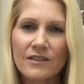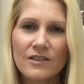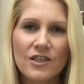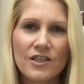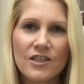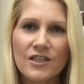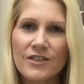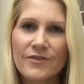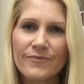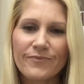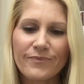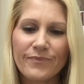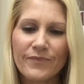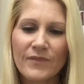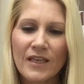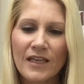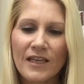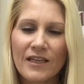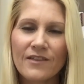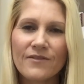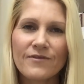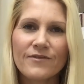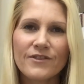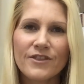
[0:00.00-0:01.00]
just
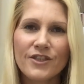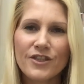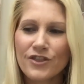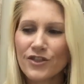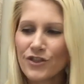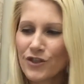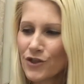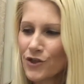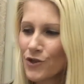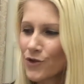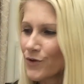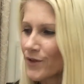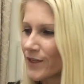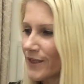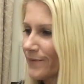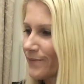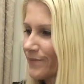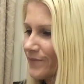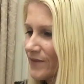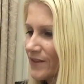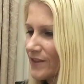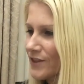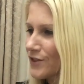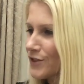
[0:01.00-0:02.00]
enjoy it.
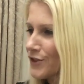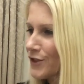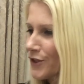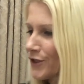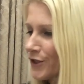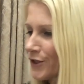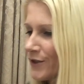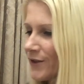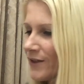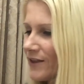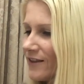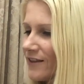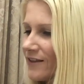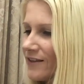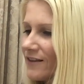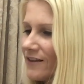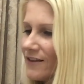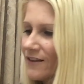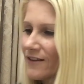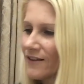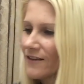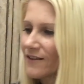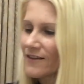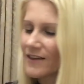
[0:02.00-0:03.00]
So
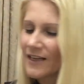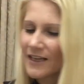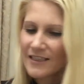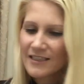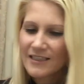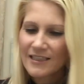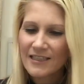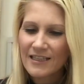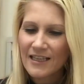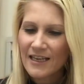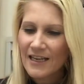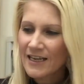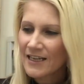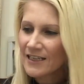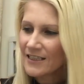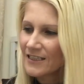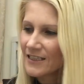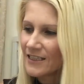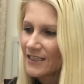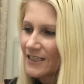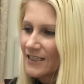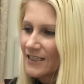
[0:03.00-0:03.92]
that's that.